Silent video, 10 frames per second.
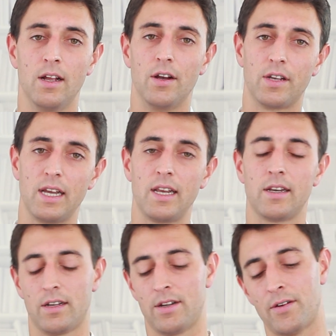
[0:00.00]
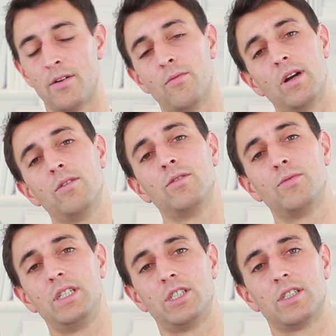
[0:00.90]
Again, Walloon
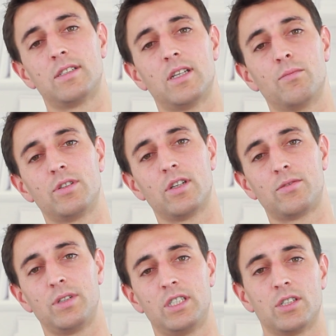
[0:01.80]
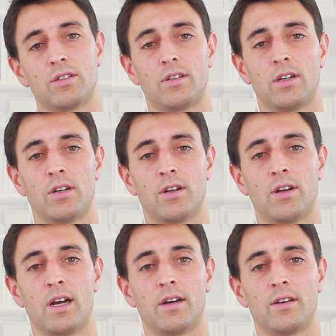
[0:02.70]
regions and Brussels region
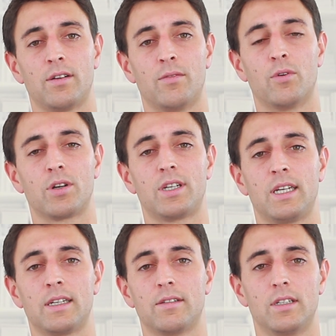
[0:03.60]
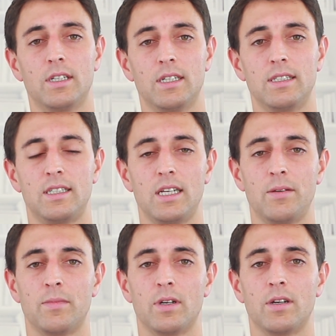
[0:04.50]
are working
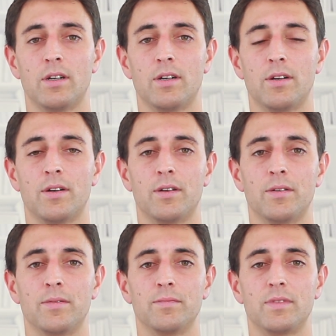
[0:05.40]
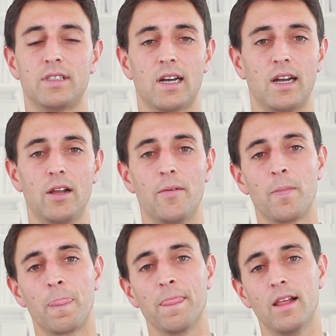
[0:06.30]
same style.
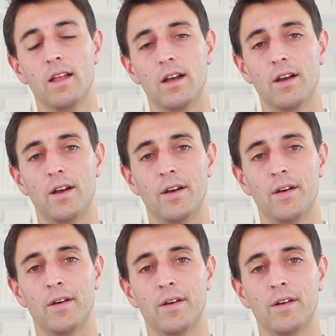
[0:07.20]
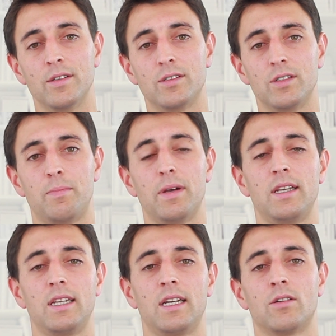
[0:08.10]
So
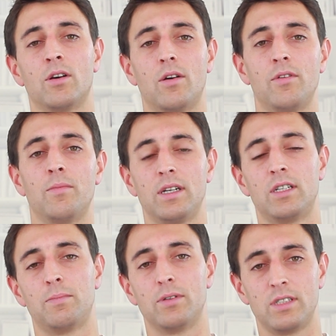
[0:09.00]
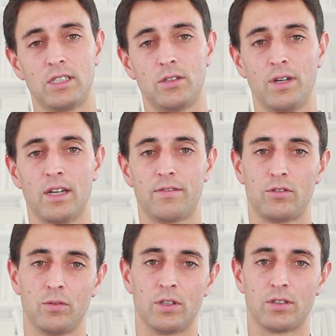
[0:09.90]
depending on how you make the deposit, you will have
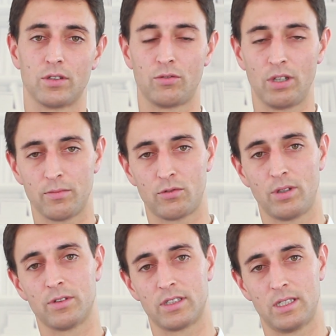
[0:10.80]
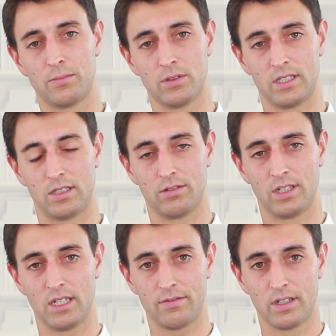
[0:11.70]
2 months or 3 months deposit to
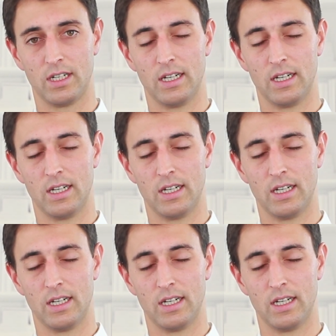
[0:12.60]
give,